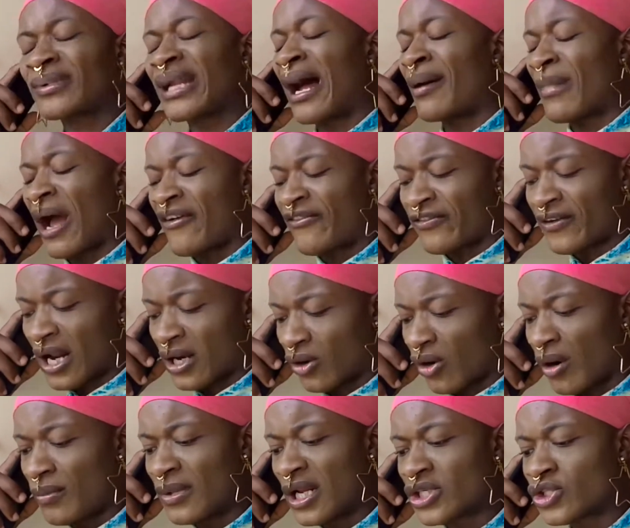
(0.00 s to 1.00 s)
Now, my friend,
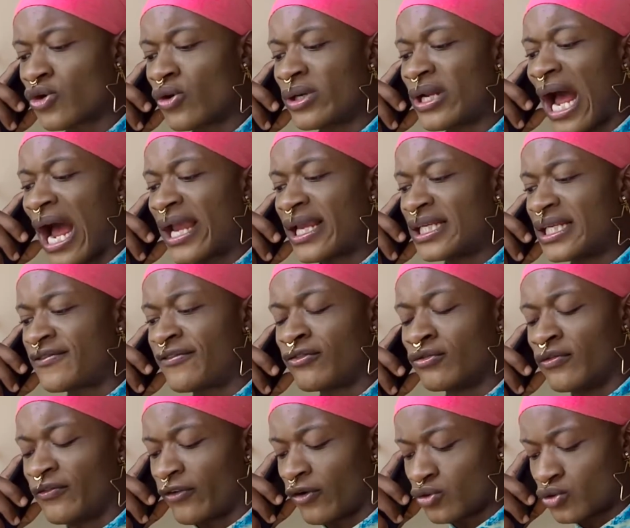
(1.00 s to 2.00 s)
come. Let's go there and eat food
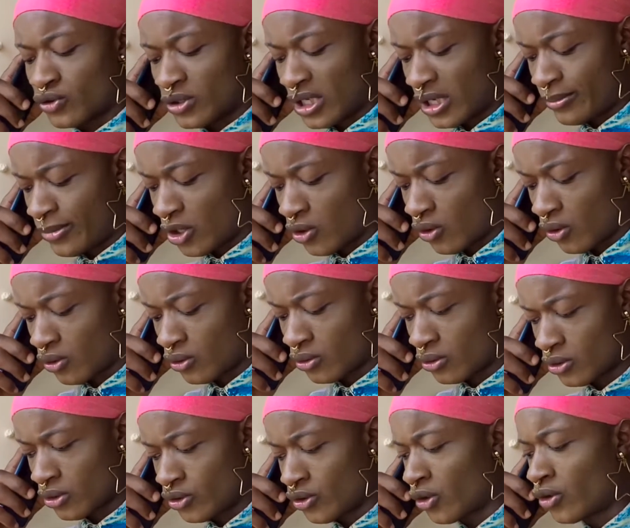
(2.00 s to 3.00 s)
for today because you
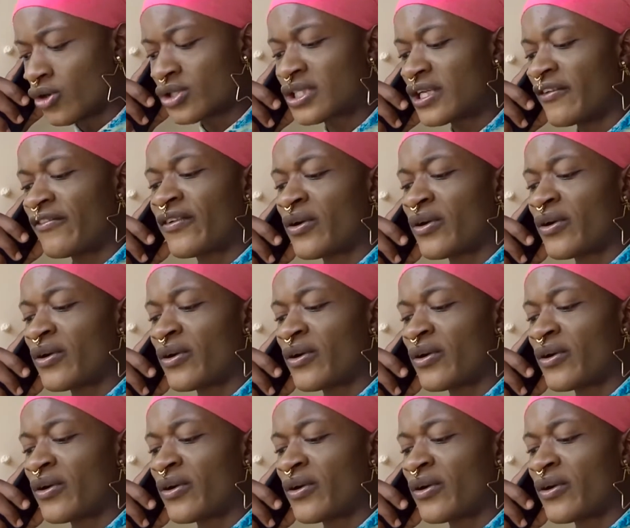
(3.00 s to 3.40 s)
don't know, say